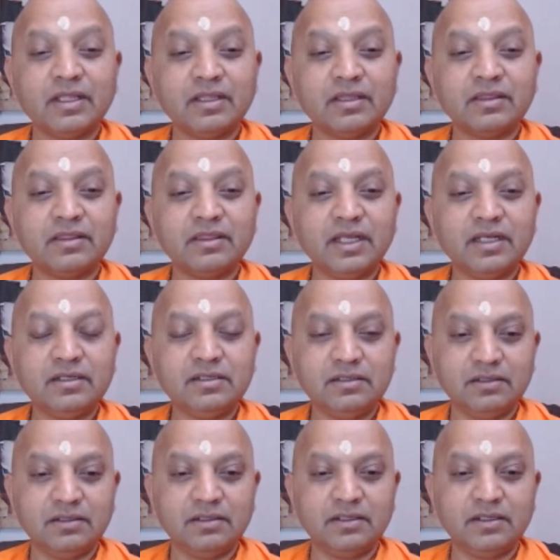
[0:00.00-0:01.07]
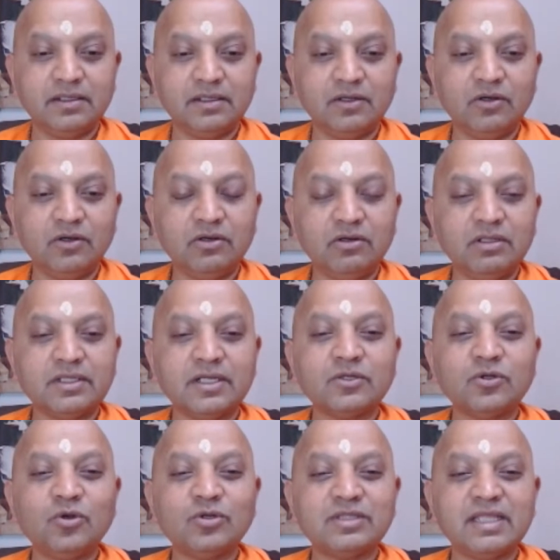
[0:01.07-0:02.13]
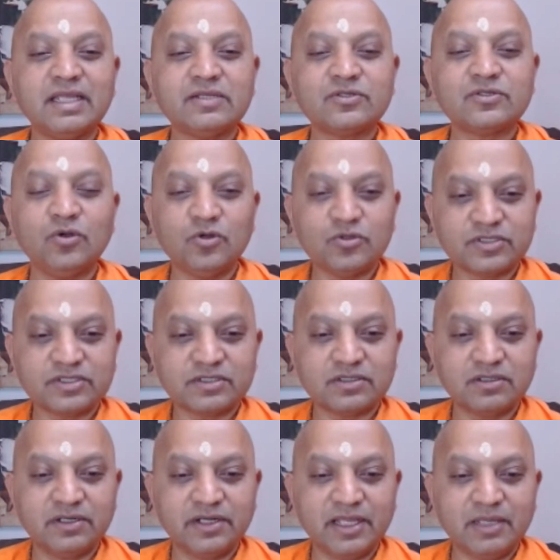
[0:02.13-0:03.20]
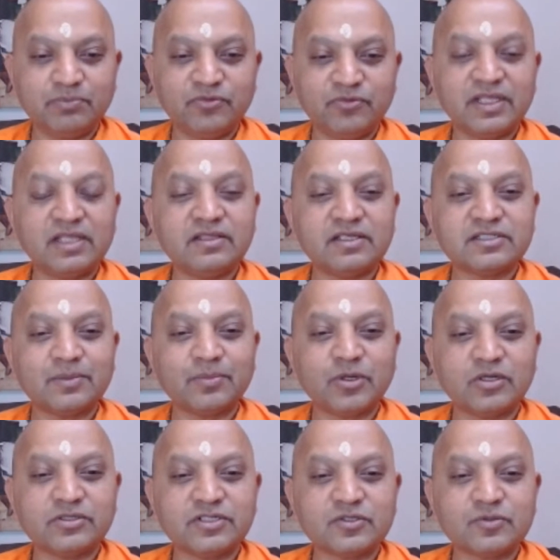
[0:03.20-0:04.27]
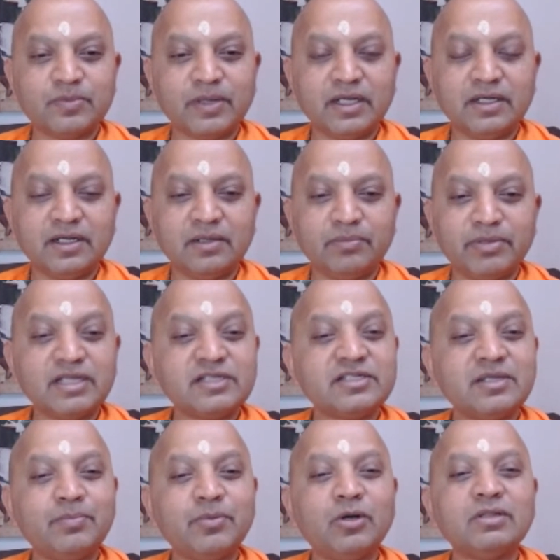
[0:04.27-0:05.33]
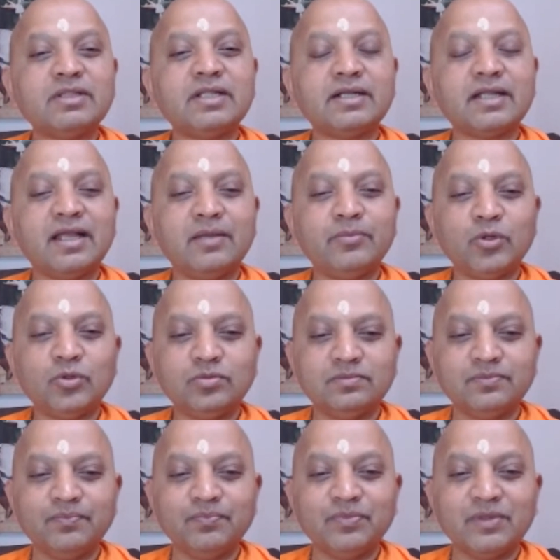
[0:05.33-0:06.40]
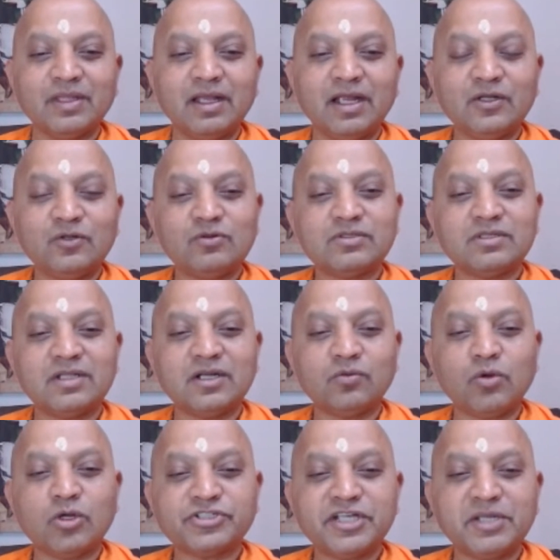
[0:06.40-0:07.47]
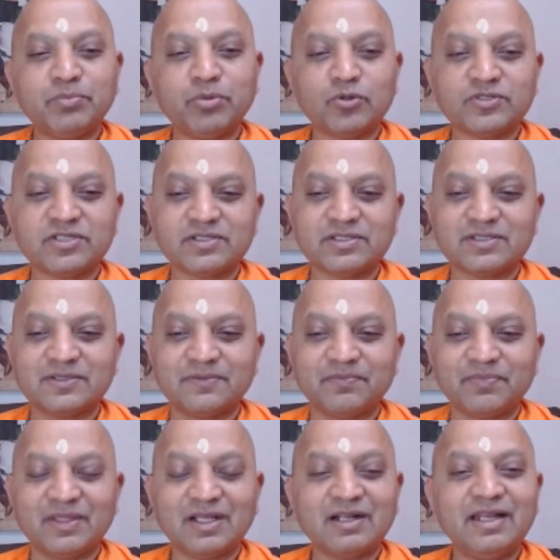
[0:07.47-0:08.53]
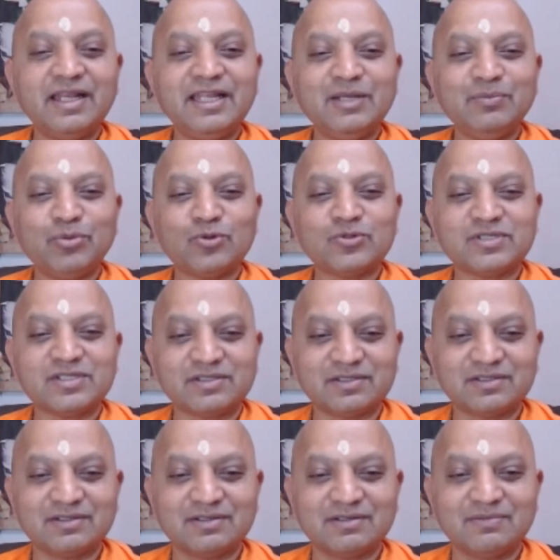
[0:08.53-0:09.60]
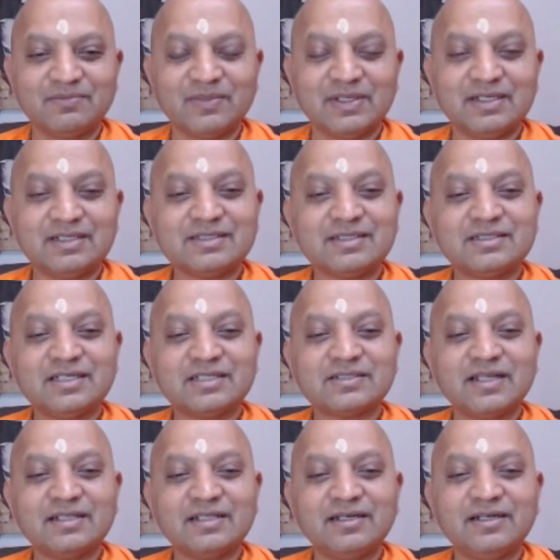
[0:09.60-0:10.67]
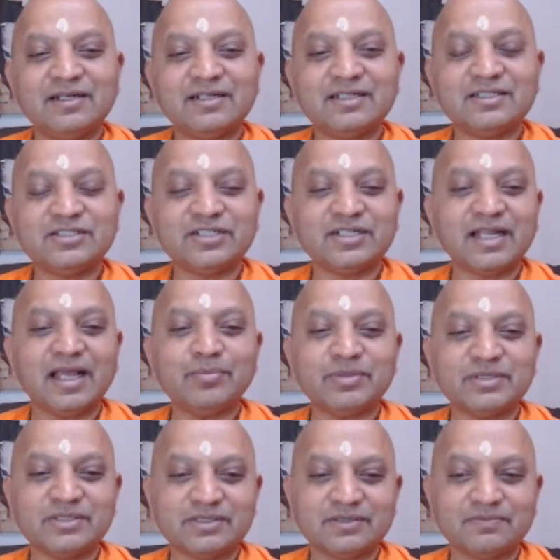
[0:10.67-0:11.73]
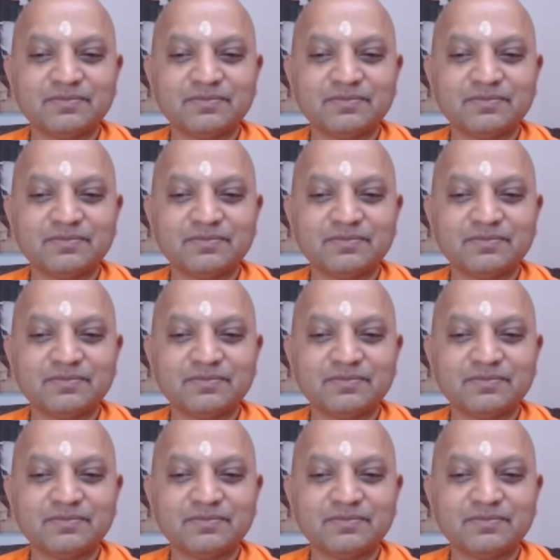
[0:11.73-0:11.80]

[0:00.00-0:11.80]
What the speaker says: then all that good things goes deep within the subconscious mind and brings up all that above, and you'll that washing process, the cleaning process is just like the detergent happens.